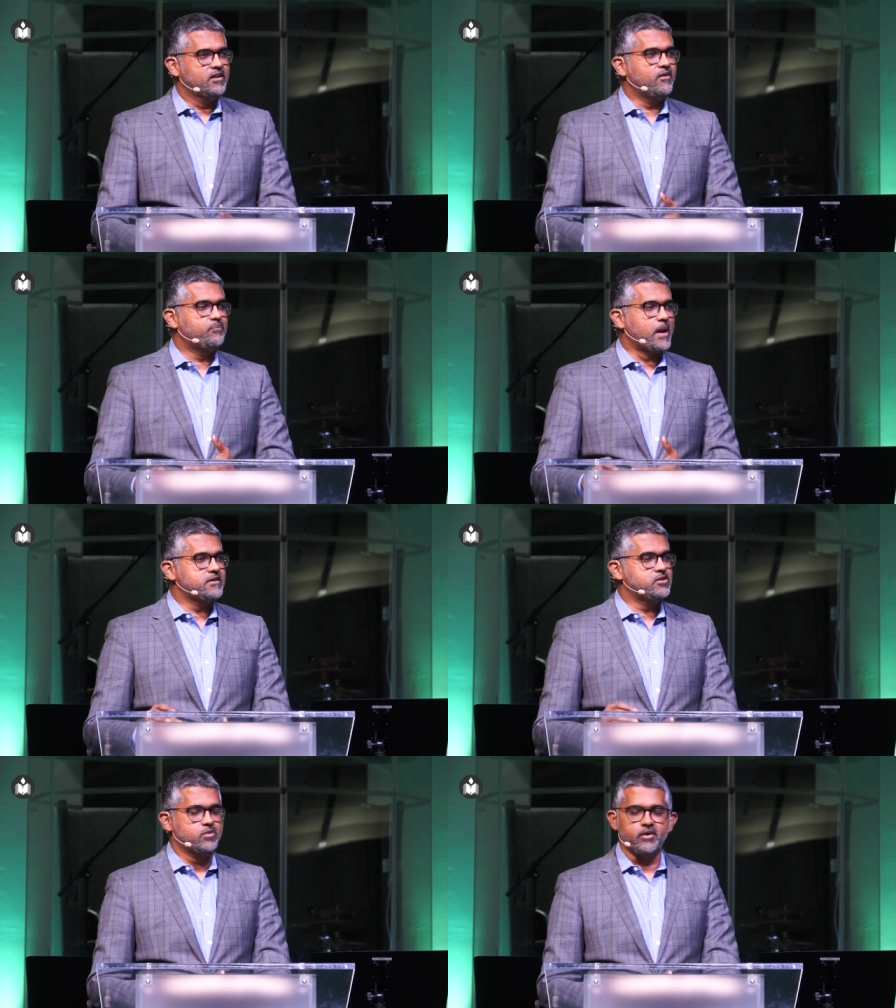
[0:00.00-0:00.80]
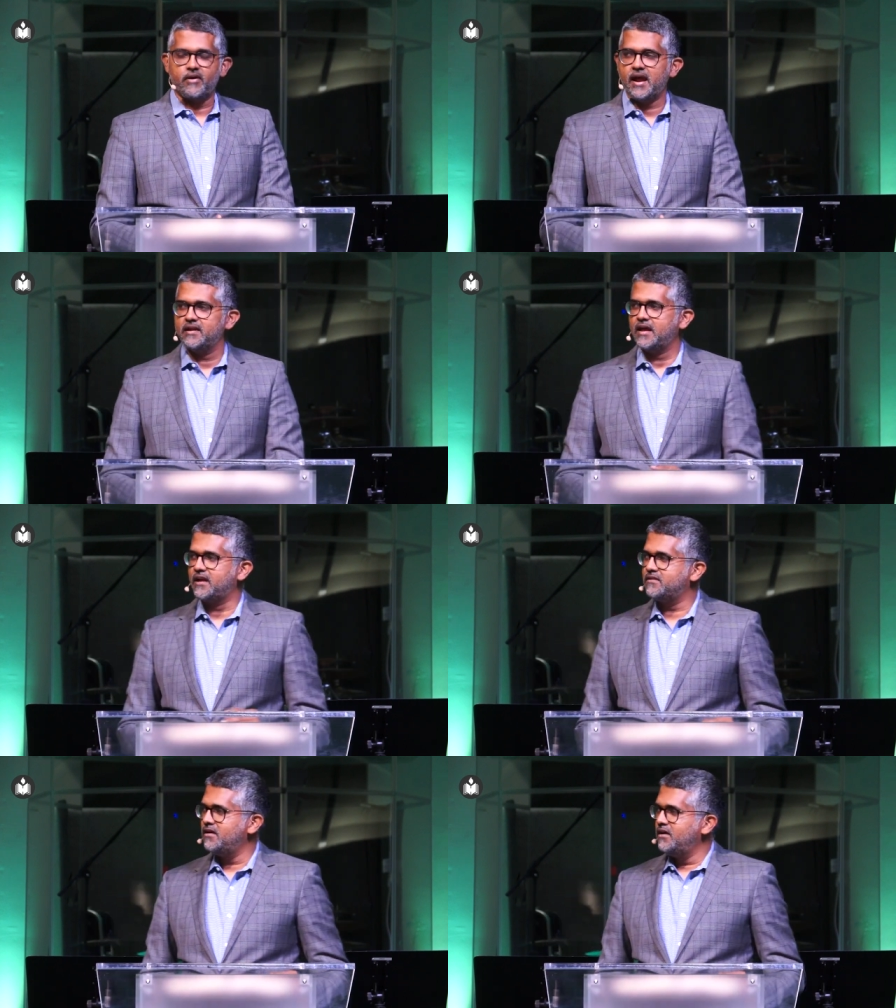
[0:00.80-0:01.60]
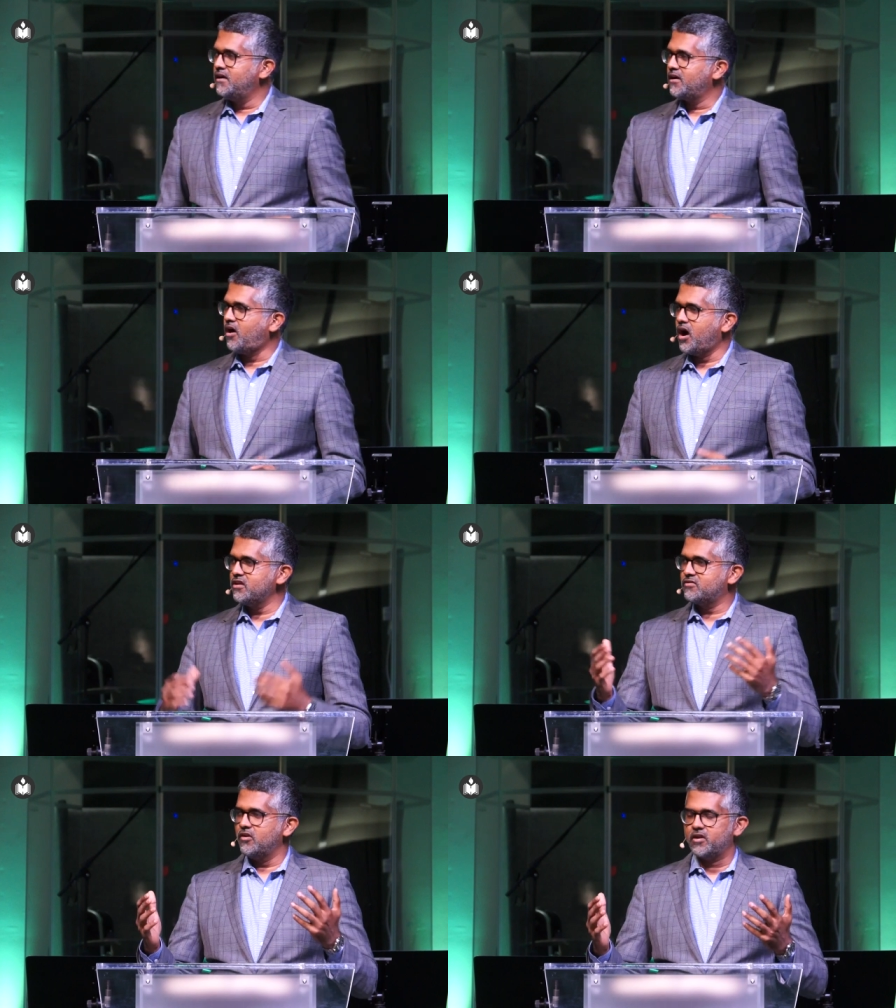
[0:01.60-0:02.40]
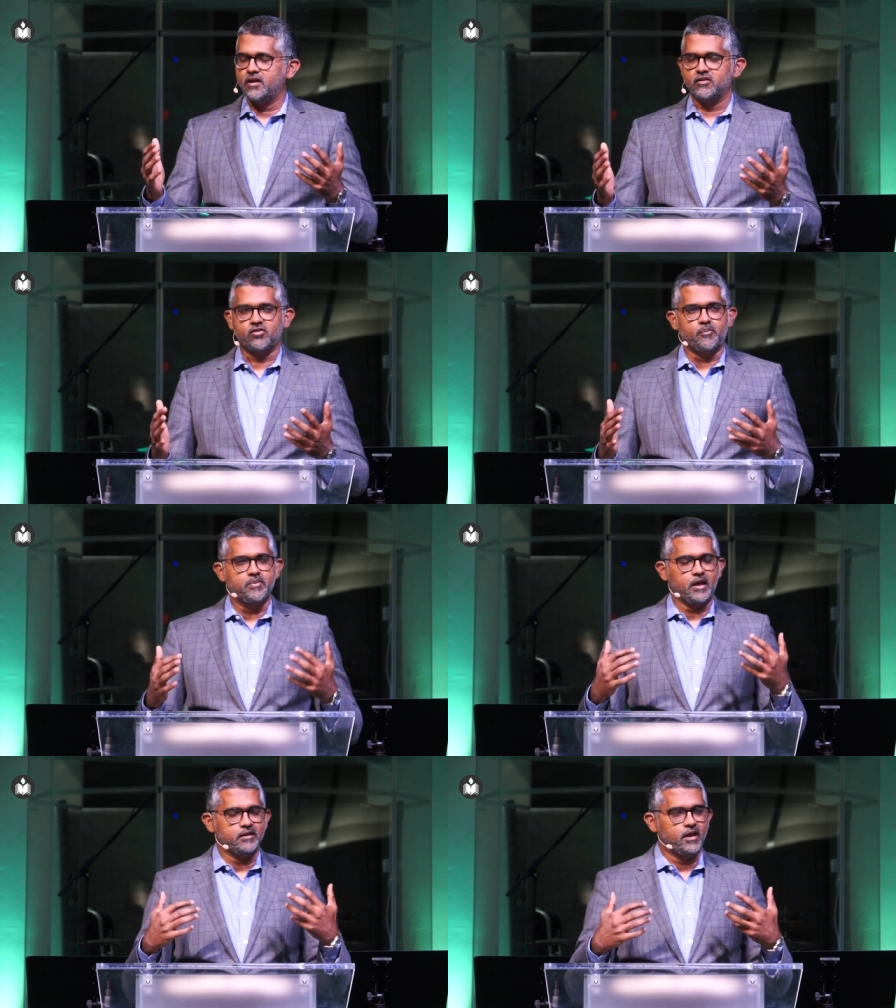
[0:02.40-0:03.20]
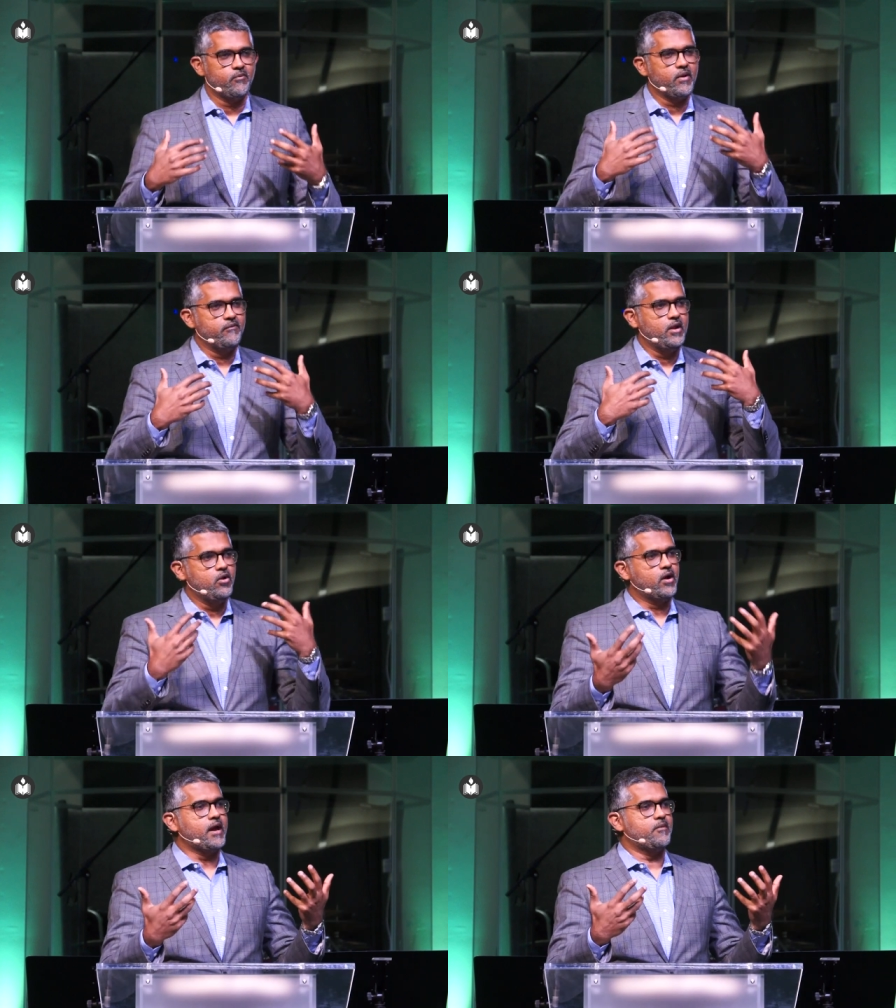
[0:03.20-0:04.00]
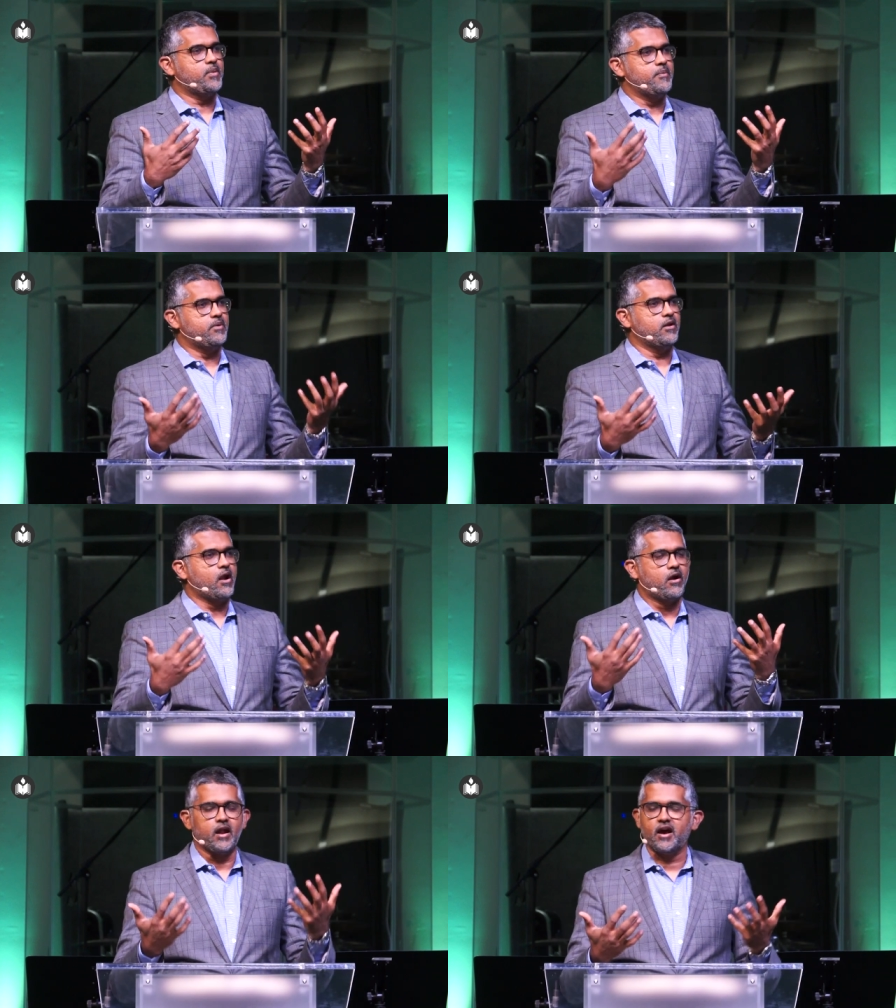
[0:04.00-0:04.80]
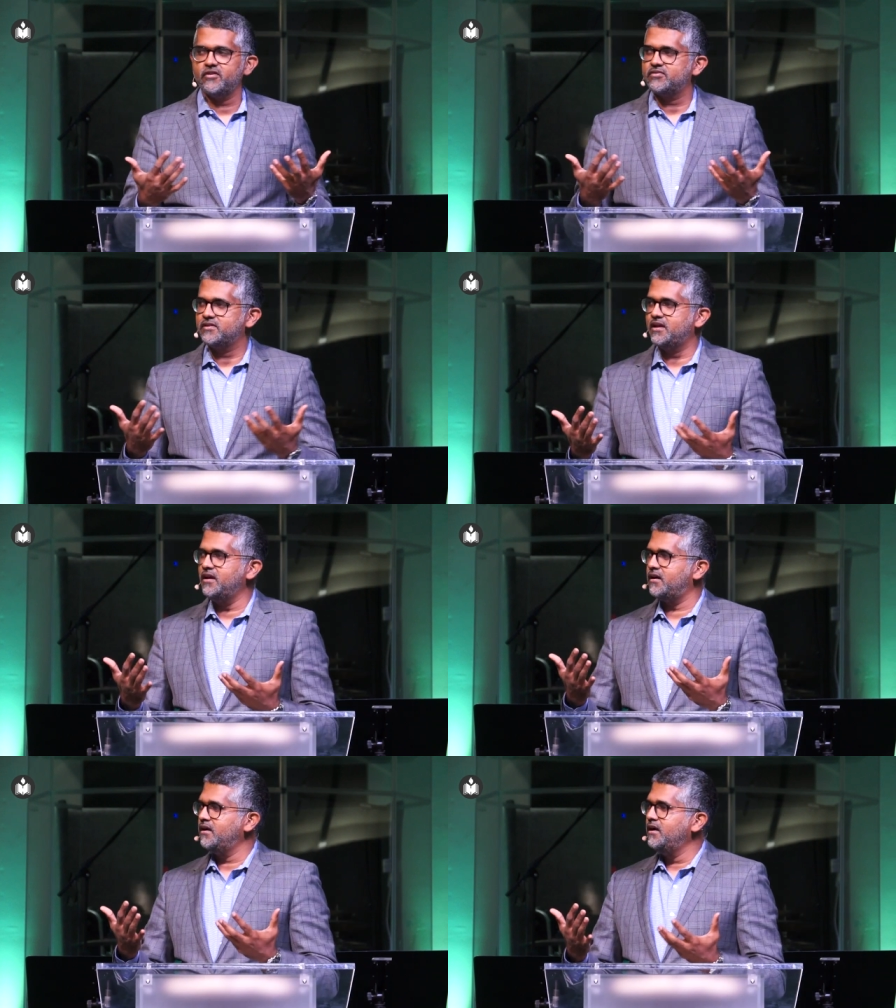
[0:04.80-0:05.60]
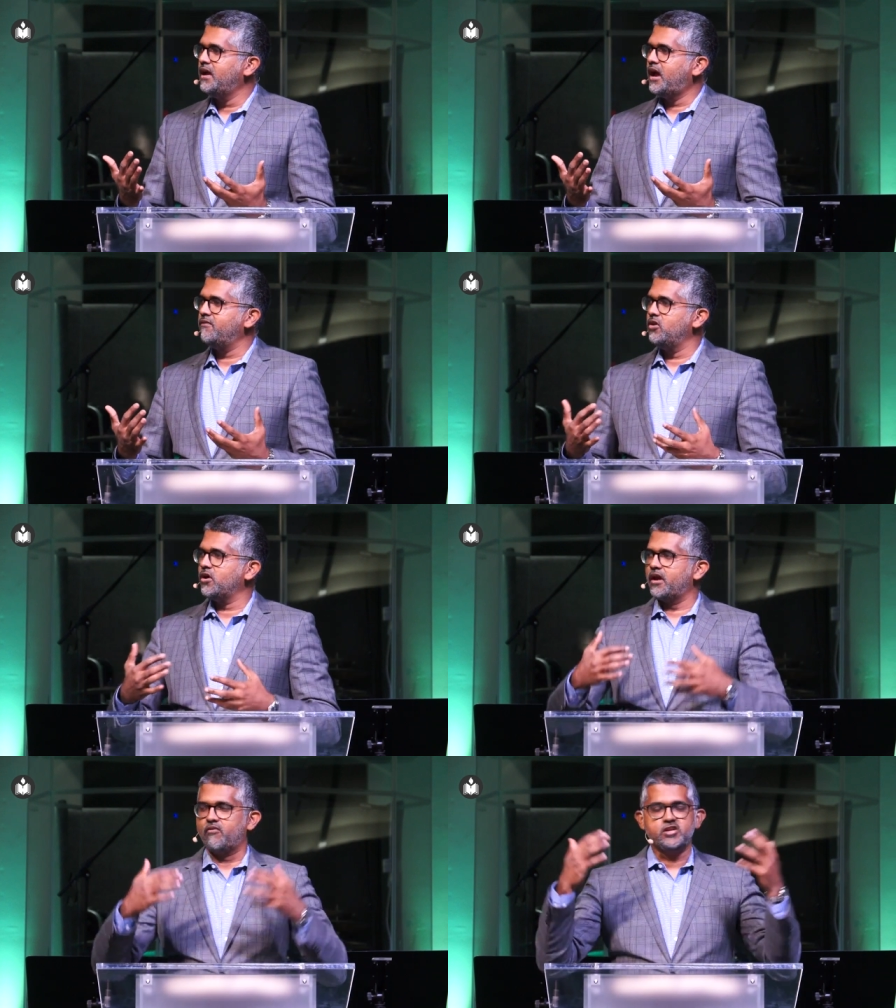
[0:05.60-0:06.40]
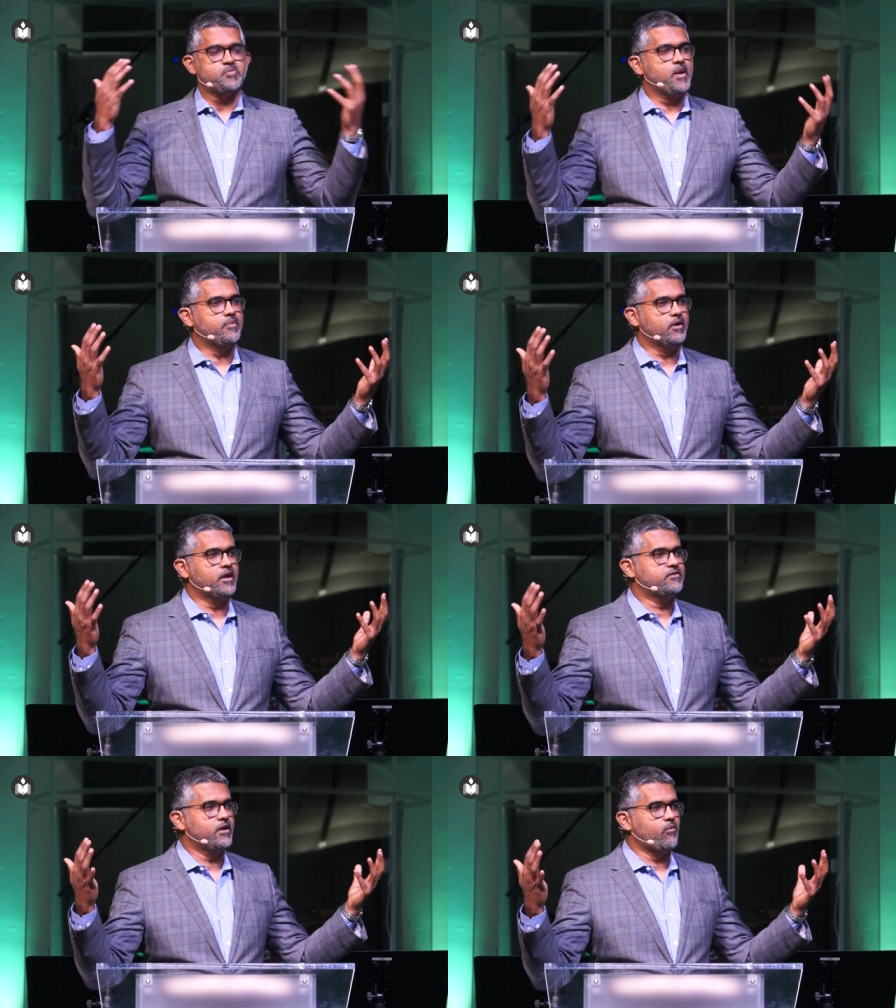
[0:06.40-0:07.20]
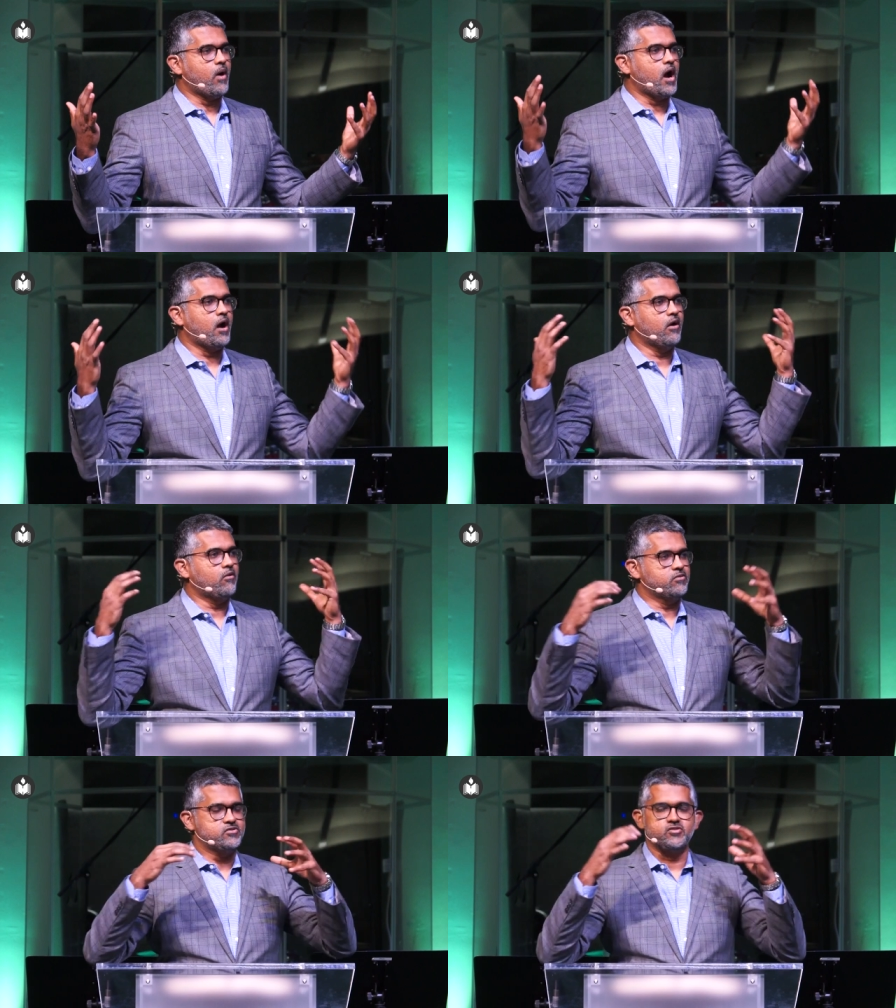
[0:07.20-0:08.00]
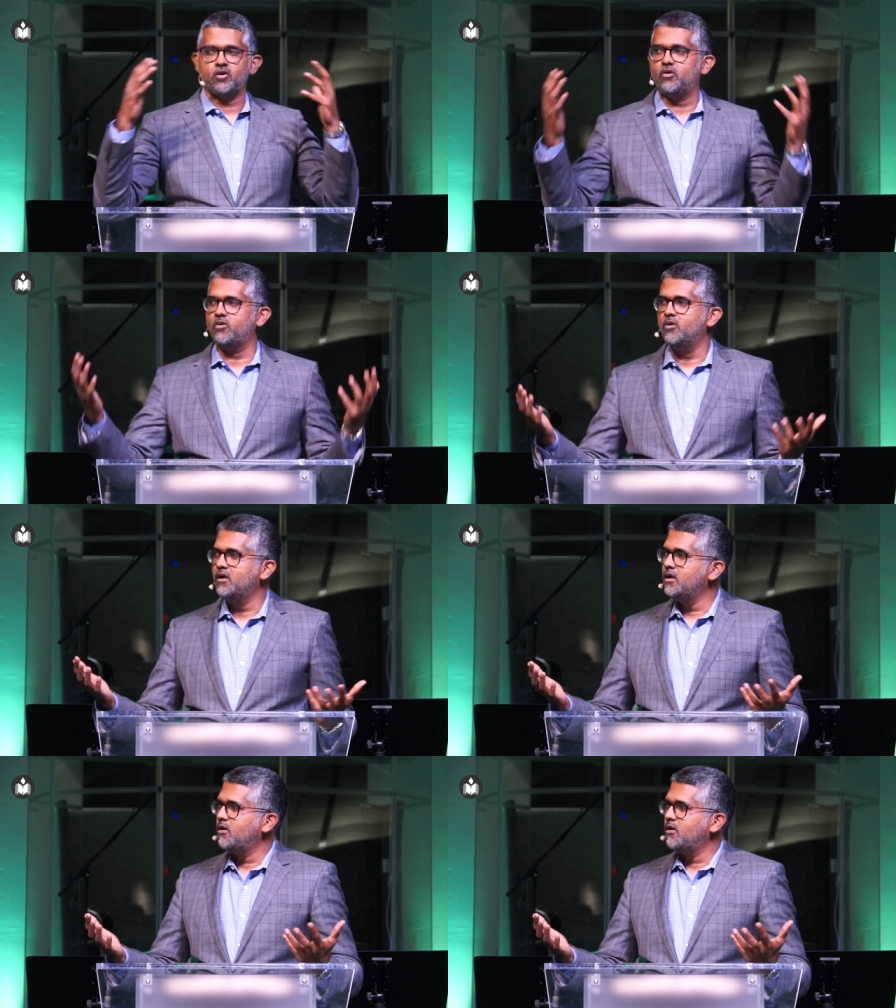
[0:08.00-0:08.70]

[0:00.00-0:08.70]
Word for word: the passage you read that God is looking, so, and then when we look at people in our lives here, and we look at rich people and say, wow, so